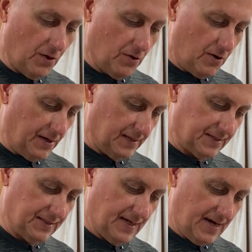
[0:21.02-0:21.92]
on the
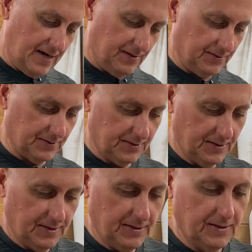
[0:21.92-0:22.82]
stiles,
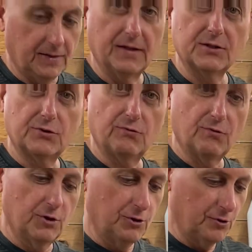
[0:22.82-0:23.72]
this
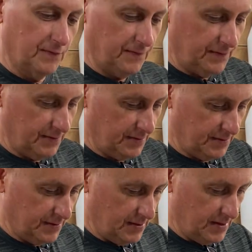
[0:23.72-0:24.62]
groove,
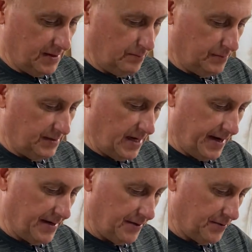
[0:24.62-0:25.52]

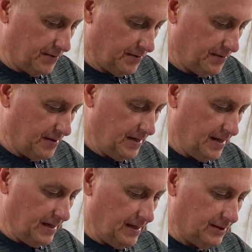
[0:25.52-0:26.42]
dado,
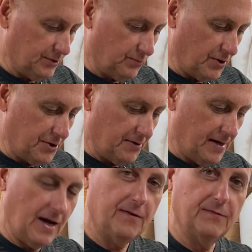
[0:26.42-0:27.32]
is where your
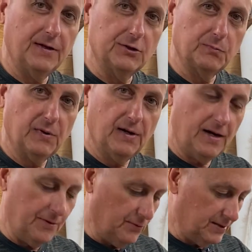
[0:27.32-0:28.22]
1/2-inch
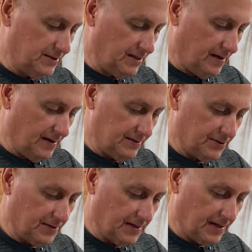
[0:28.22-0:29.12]
plywood sides
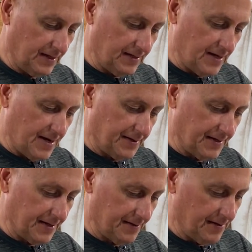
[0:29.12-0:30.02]
are going to get down
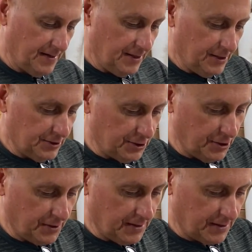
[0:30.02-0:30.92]
in. So
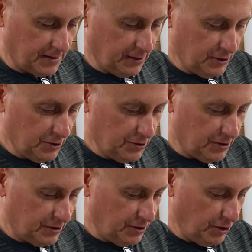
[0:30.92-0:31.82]
you're going to glue
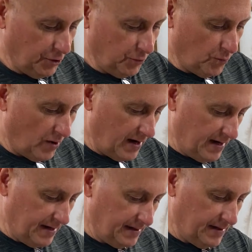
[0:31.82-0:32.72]
the two
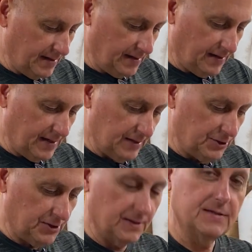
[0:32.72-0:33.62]
wide
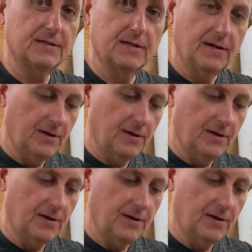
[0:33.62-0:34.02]
ledges